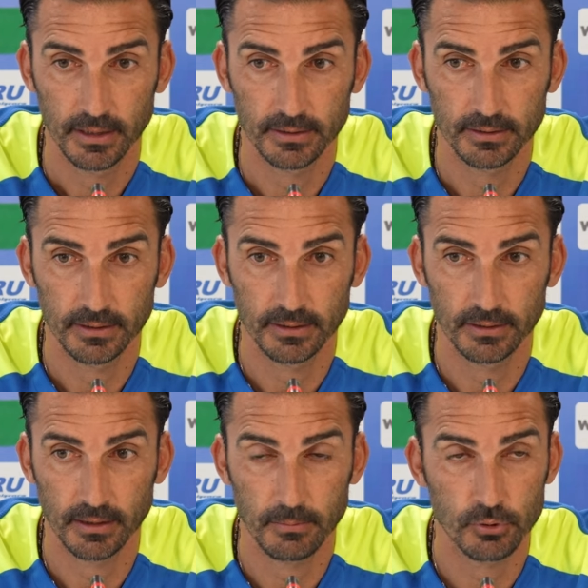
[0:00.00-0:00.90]
And
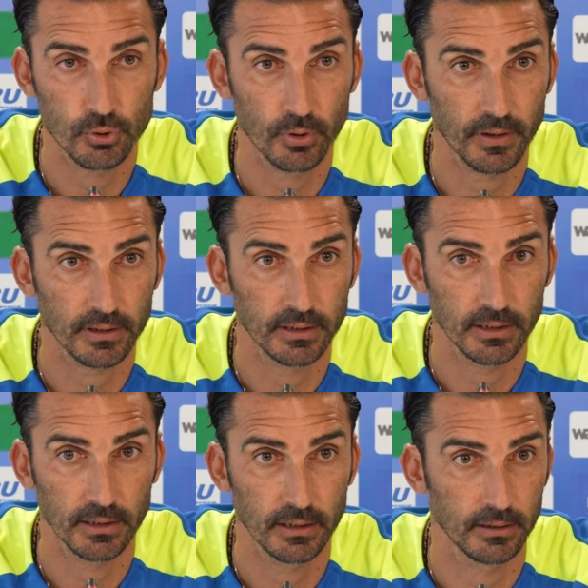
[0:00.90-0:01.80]
uh, I'm sure that
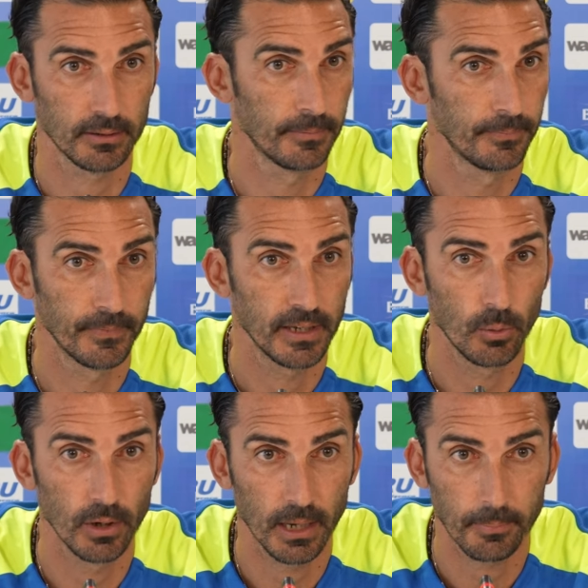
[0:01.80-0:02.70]
um, he
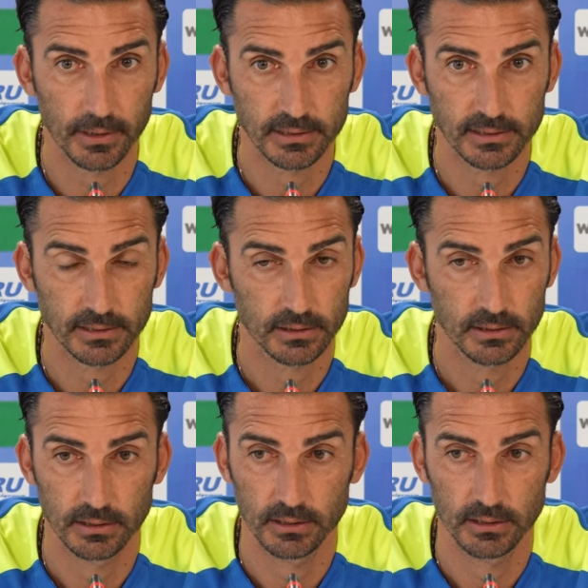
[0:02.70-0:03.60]
will help us
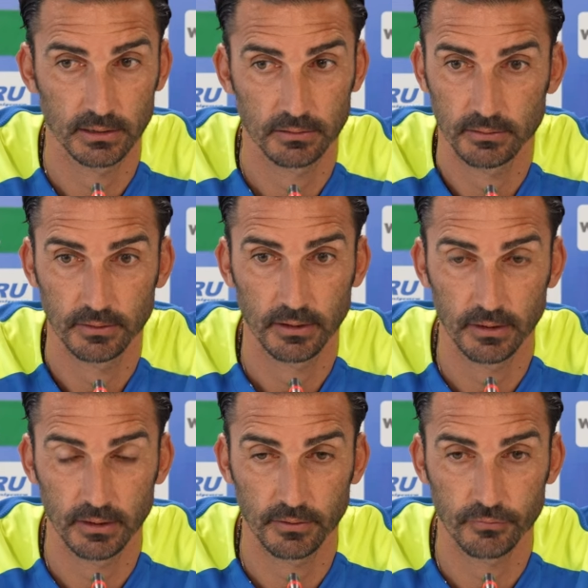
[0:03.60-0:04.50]
uh,
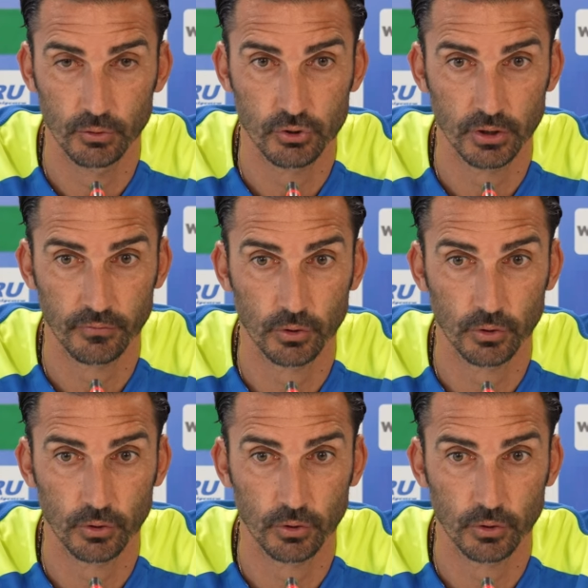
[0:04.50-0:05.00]
in the future.